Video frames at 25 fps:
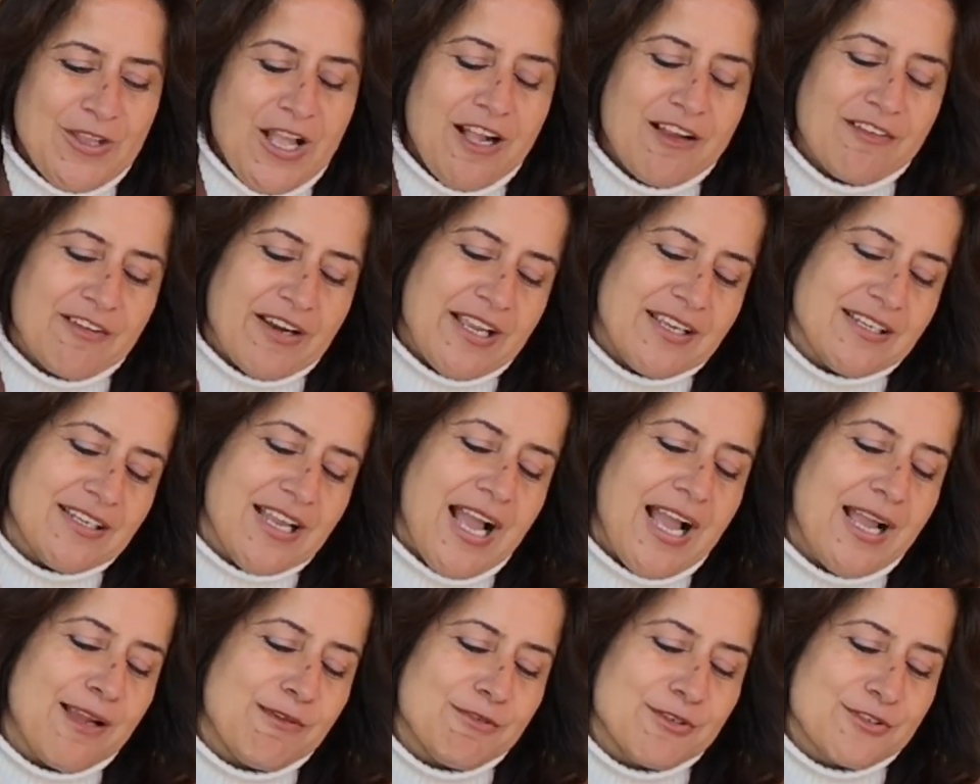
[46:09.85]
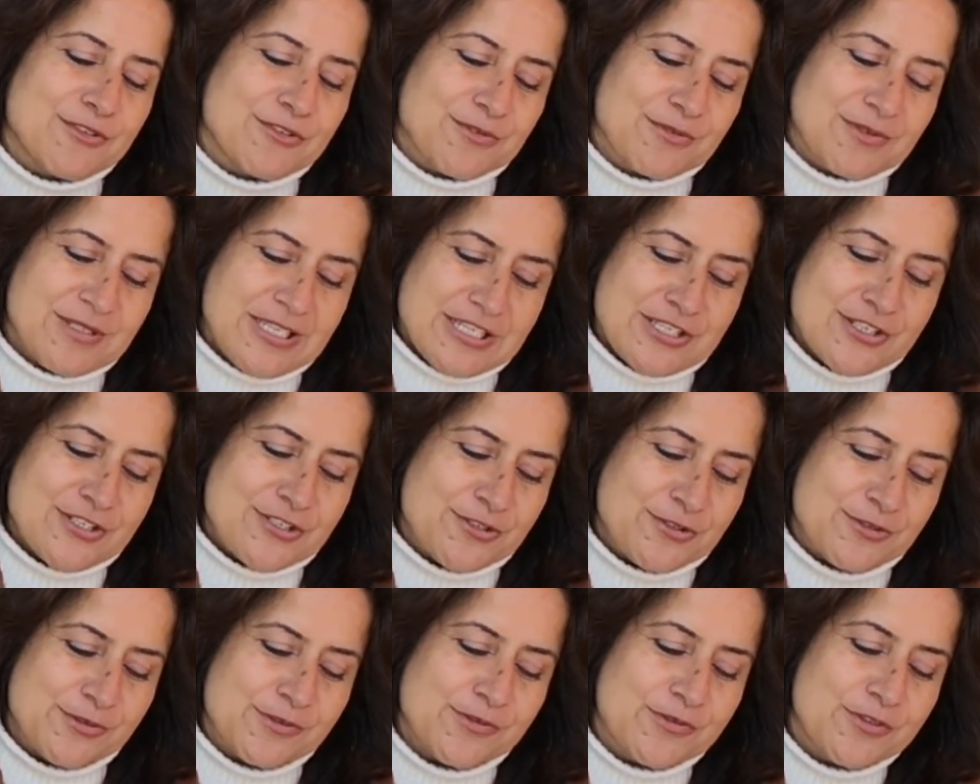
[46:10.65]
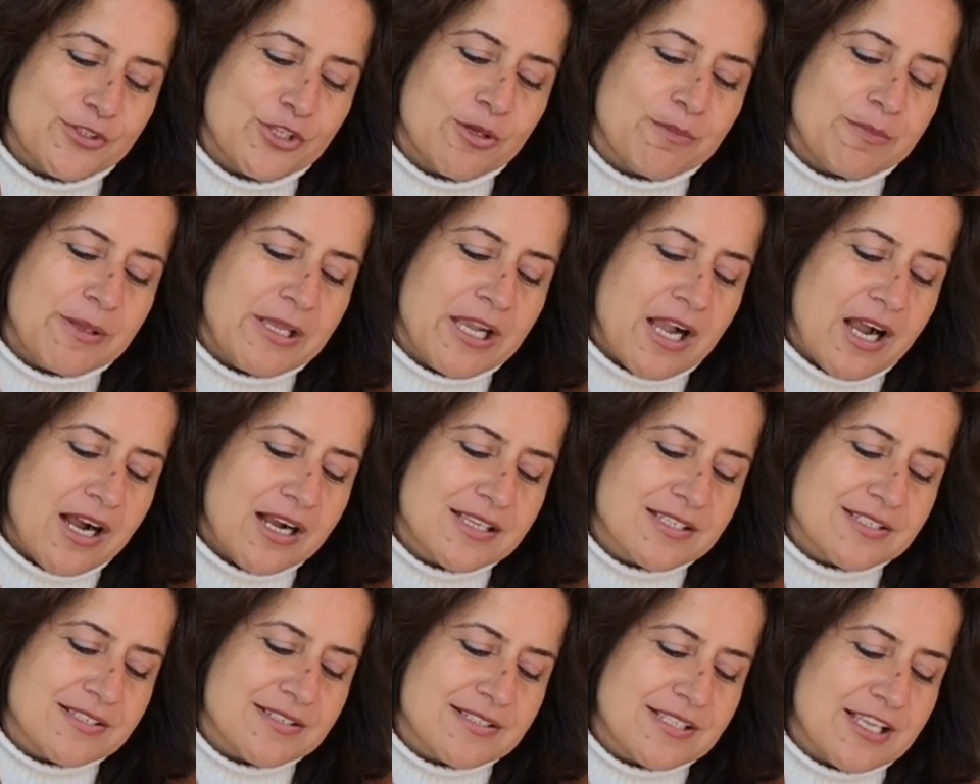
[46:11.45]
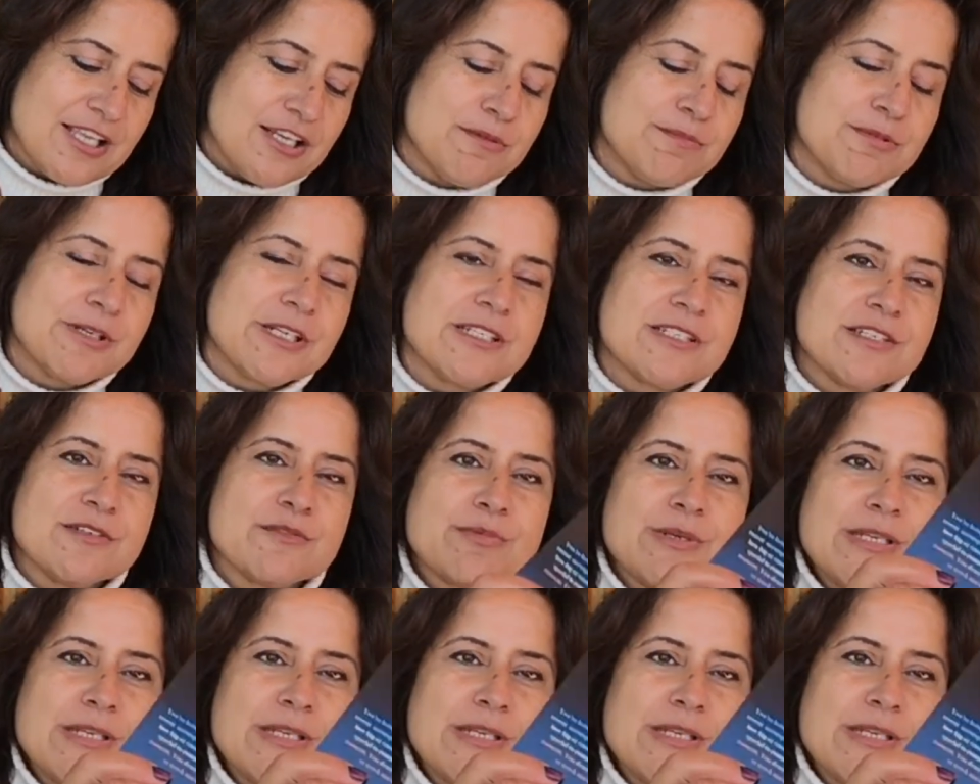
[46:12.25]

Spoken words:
All right, I will do this too. You're being asked to celebrate a